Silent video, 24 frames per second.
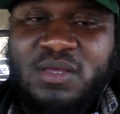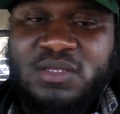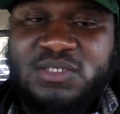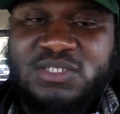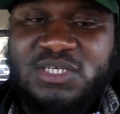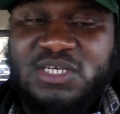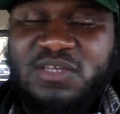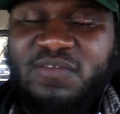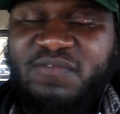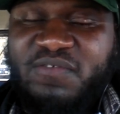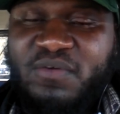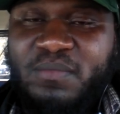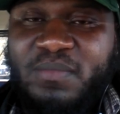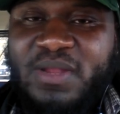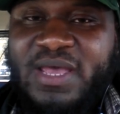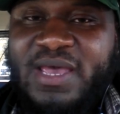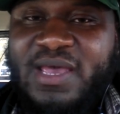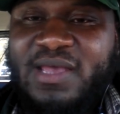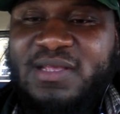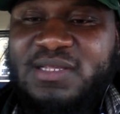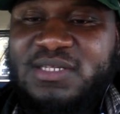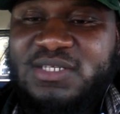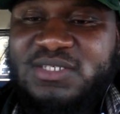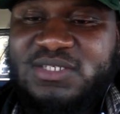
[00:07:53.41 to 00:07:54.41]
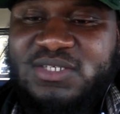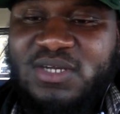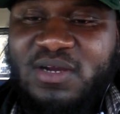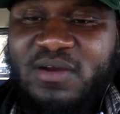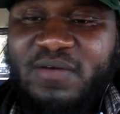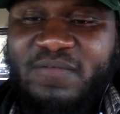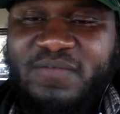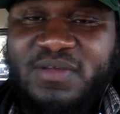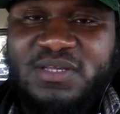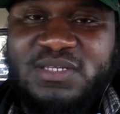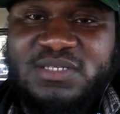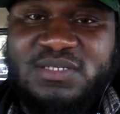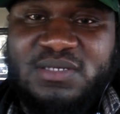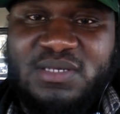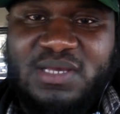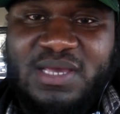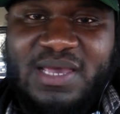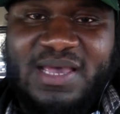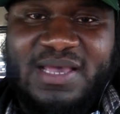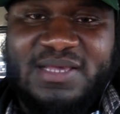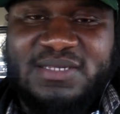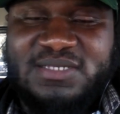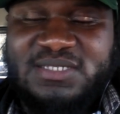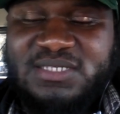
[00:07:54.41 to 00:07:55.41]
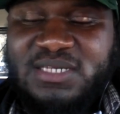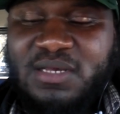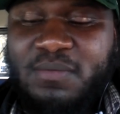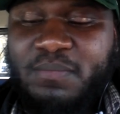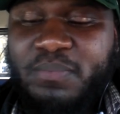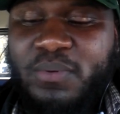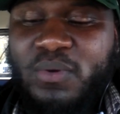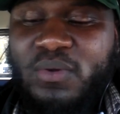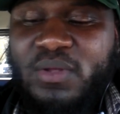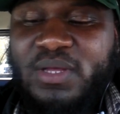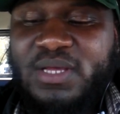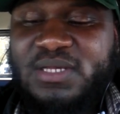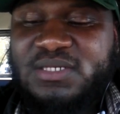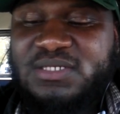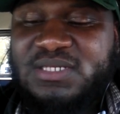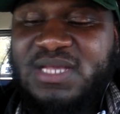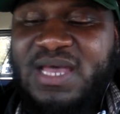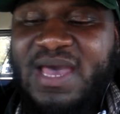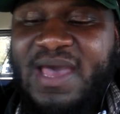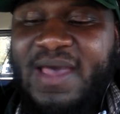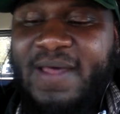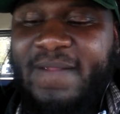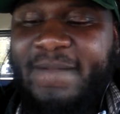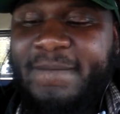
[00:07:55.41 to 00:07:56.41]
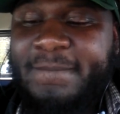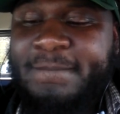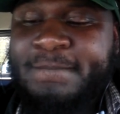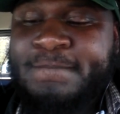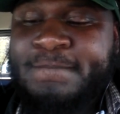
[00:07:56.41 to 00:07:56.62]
just from that service, as simple as that.